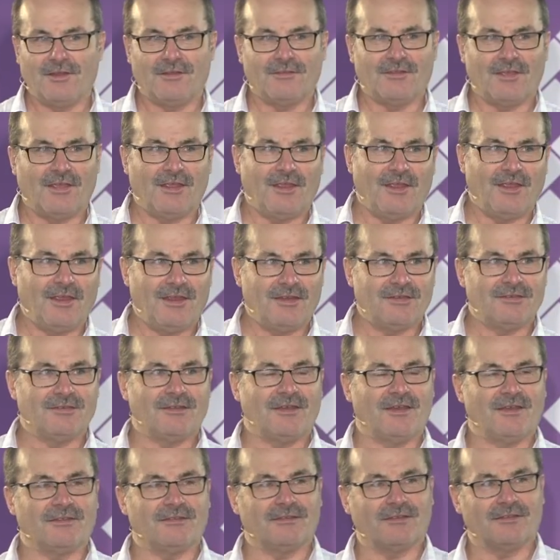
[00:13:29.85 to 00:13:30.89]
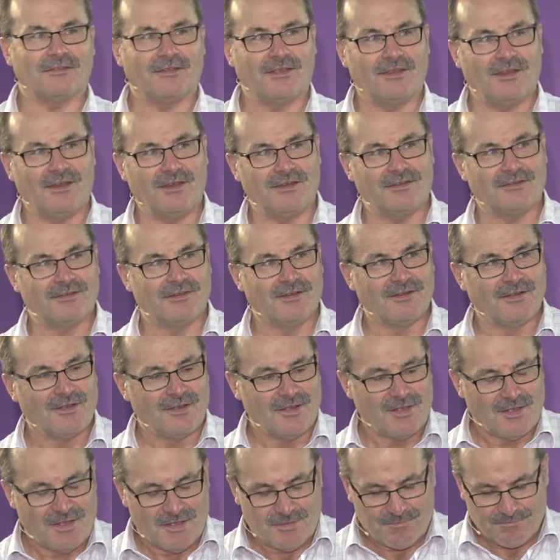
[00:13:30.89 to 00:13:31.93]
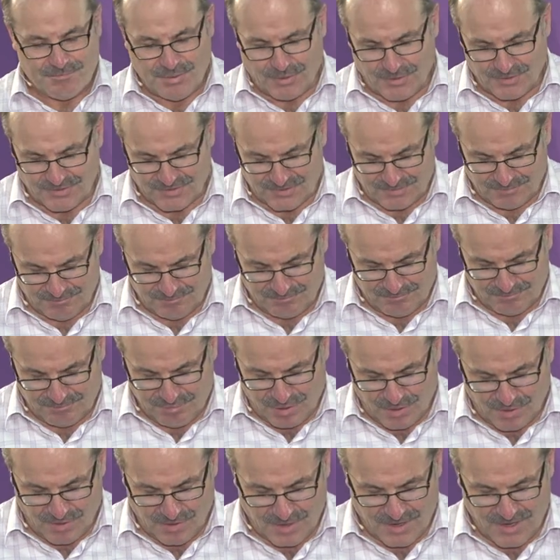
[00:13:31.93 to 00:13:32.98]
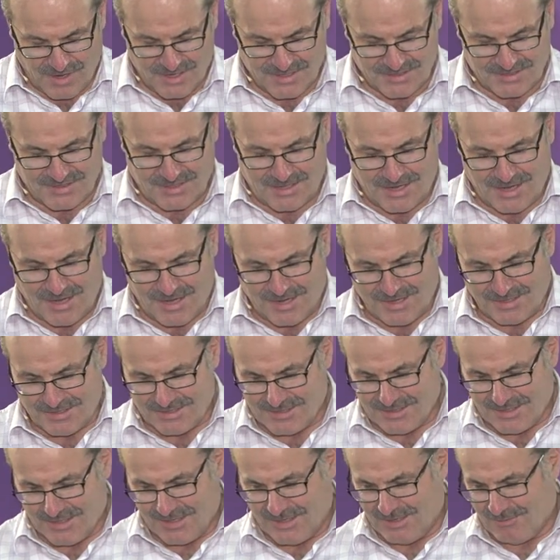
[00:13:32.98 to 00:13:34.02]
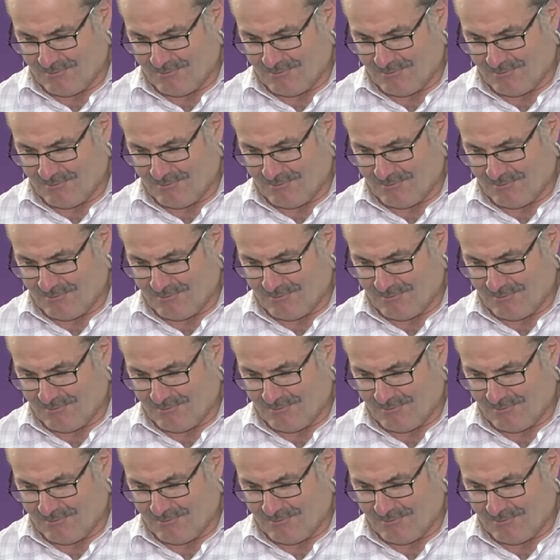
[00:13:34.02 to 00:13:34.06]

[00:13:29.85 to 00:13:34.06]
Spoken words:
And they had, I think they had possum pies, they had